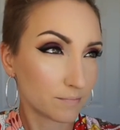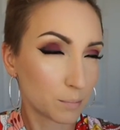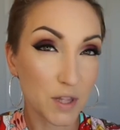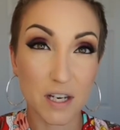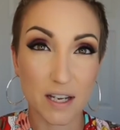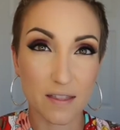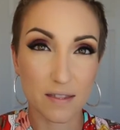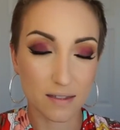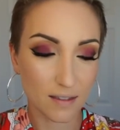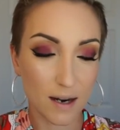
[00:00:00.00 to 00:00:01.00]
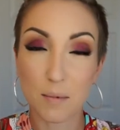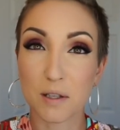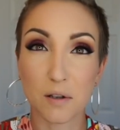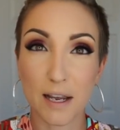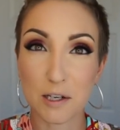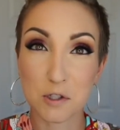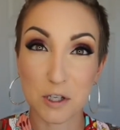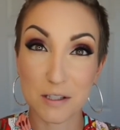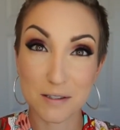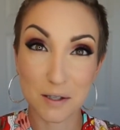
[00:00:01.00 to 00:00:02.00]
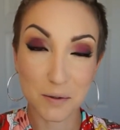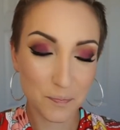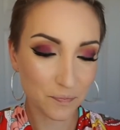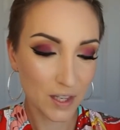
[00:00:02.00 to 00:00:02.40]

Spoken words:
But then again, I'm a little extra, so.